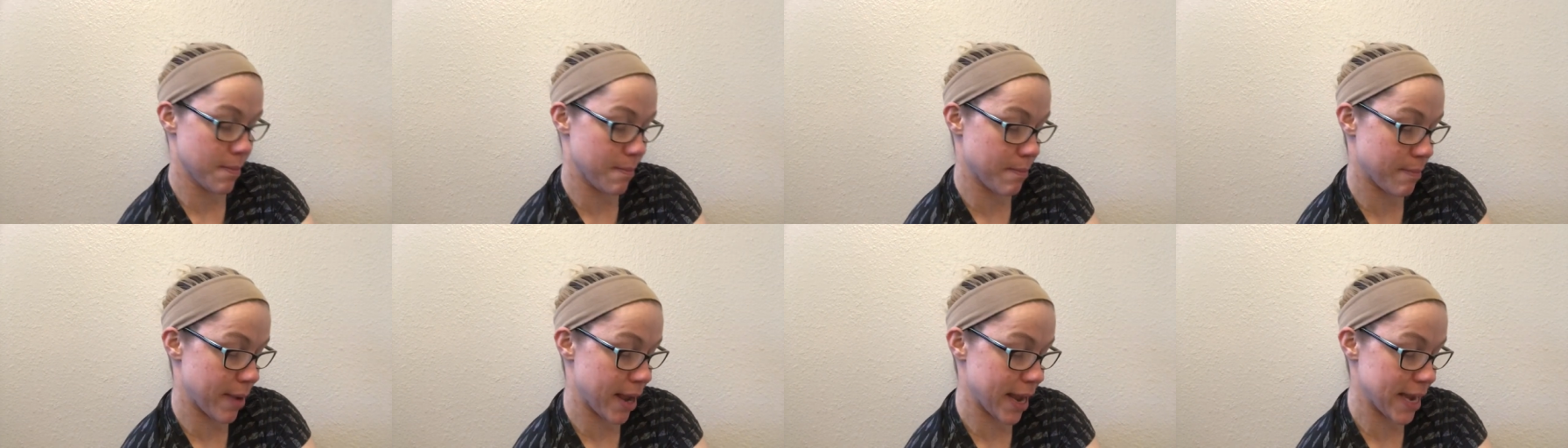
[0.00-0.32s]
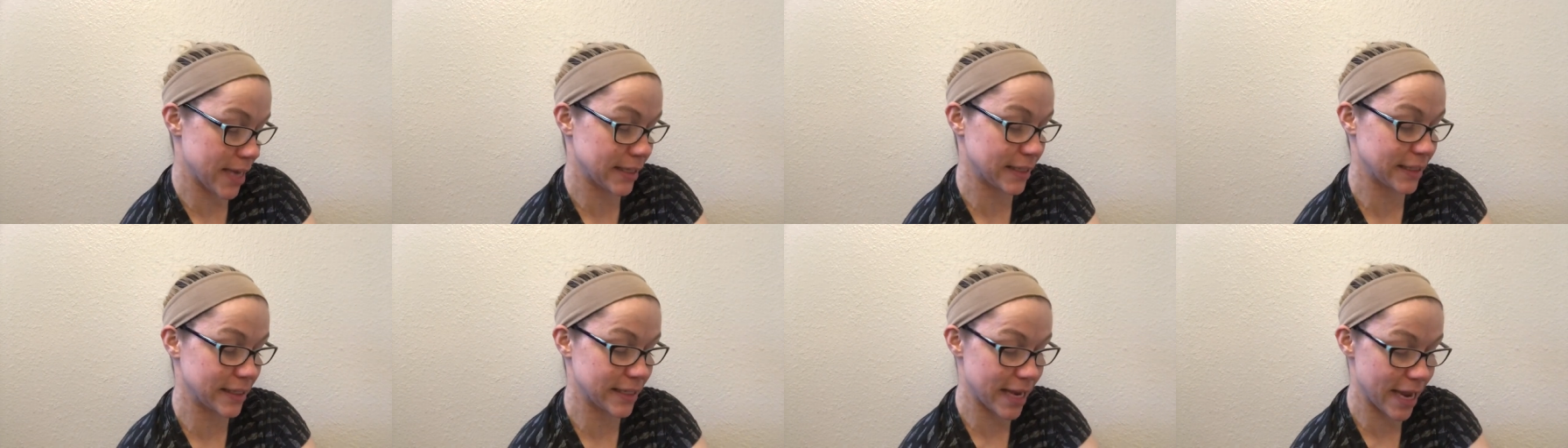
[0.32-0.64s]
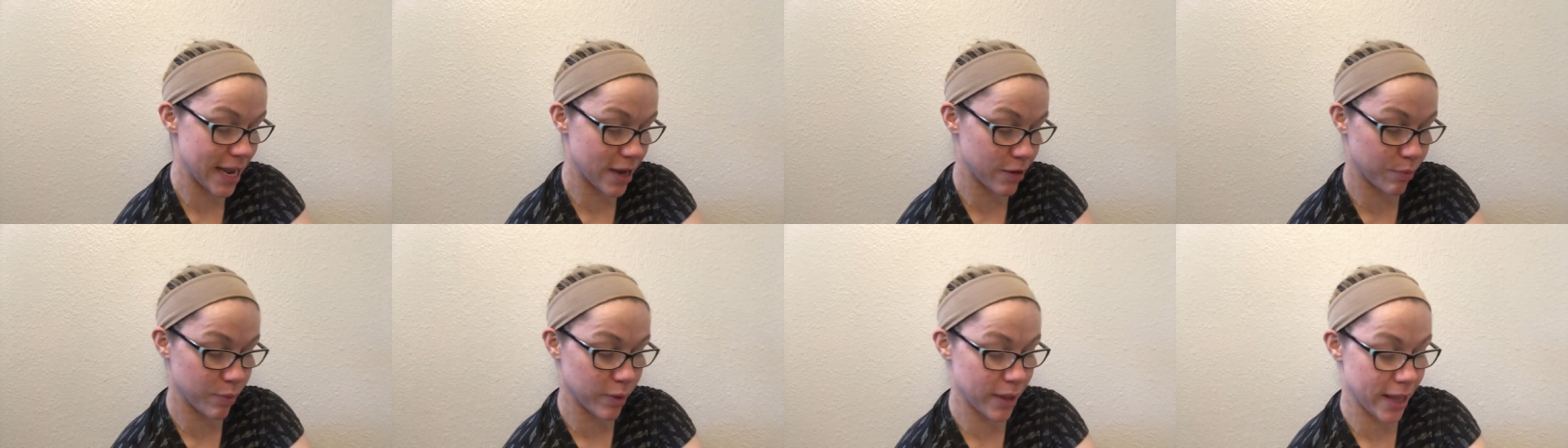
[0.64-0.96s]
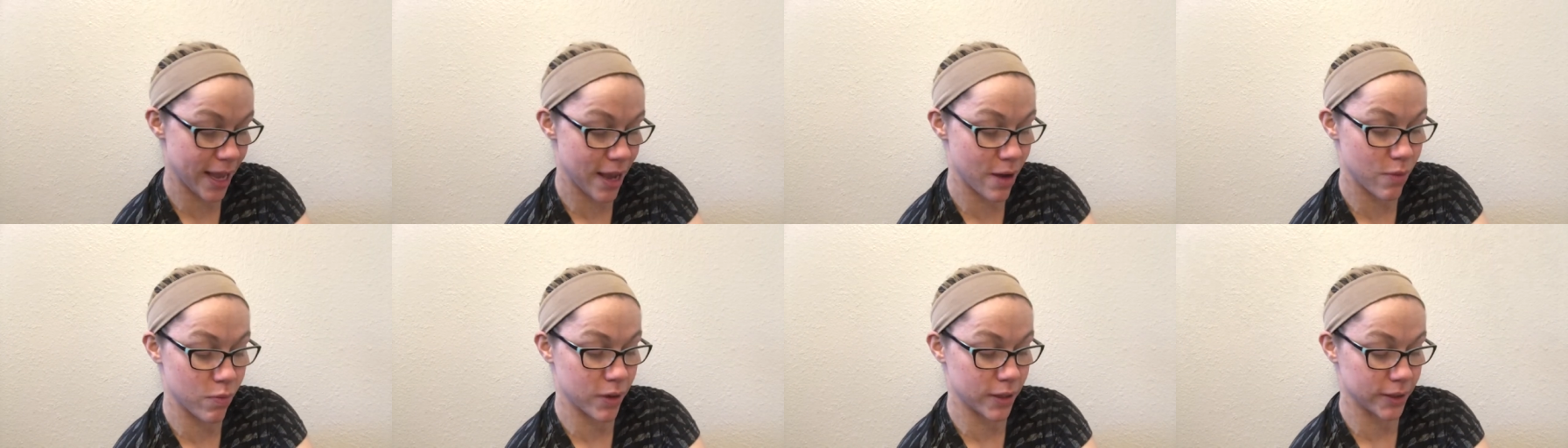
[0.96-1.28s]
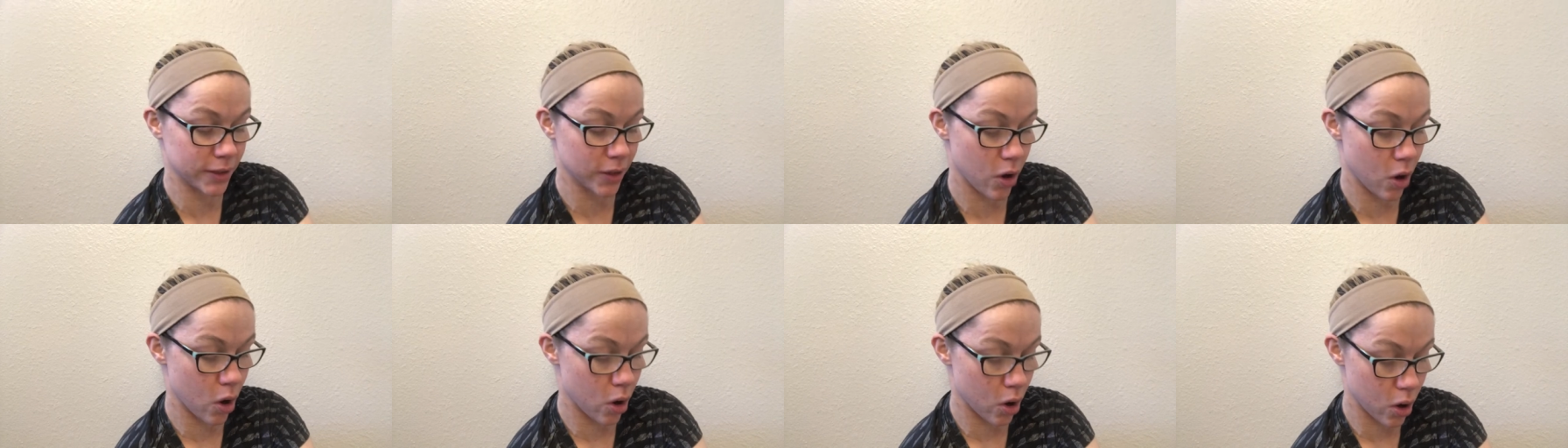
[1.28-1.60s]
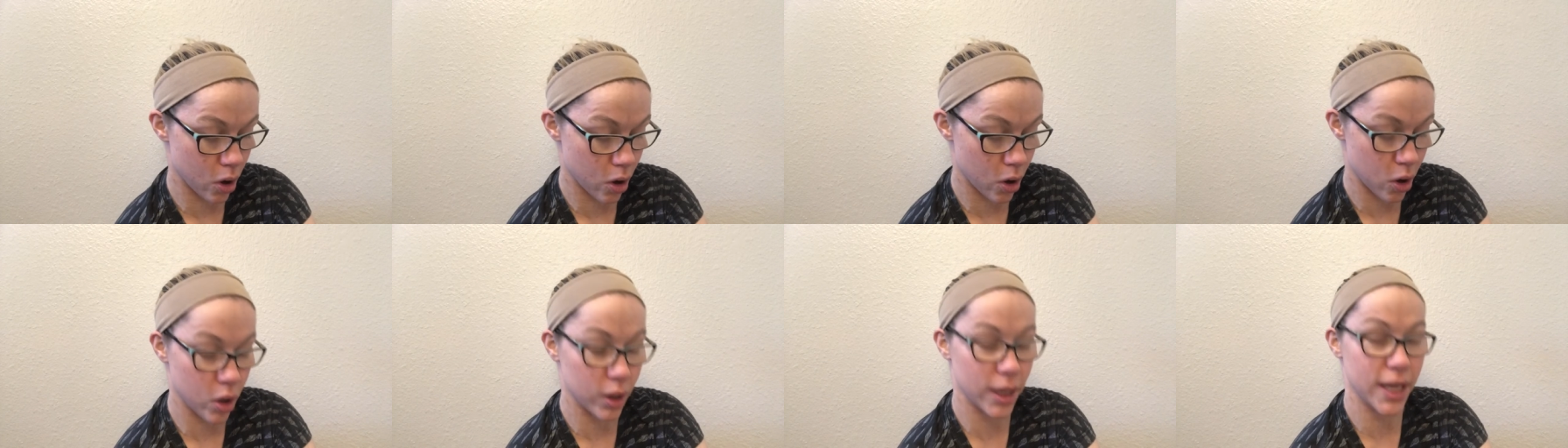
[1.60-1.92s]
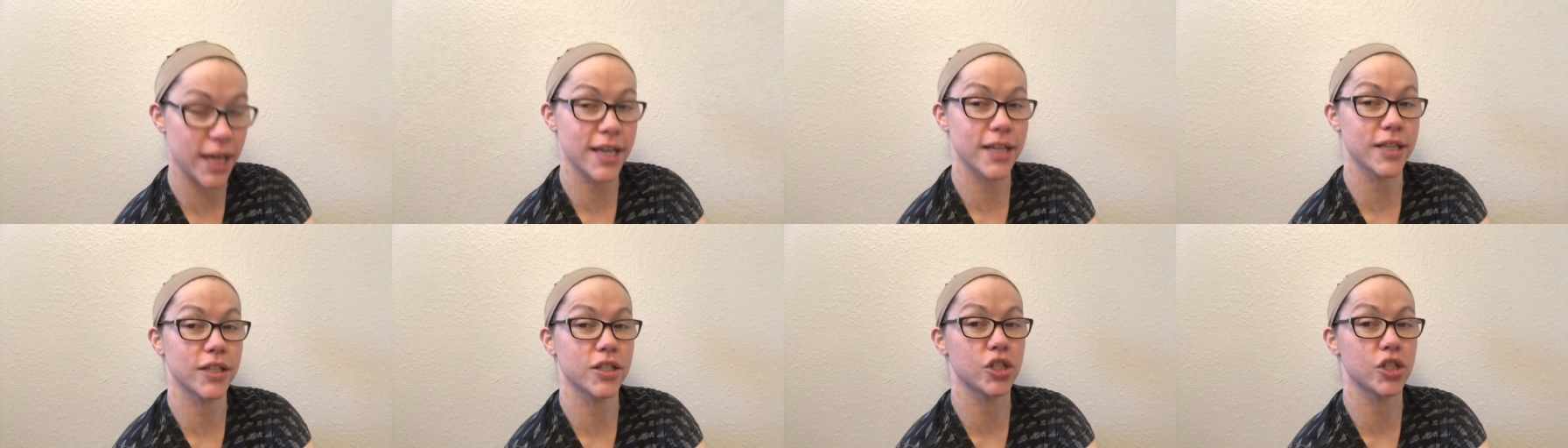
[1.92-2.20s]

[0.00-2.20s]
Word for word: my snake plant was all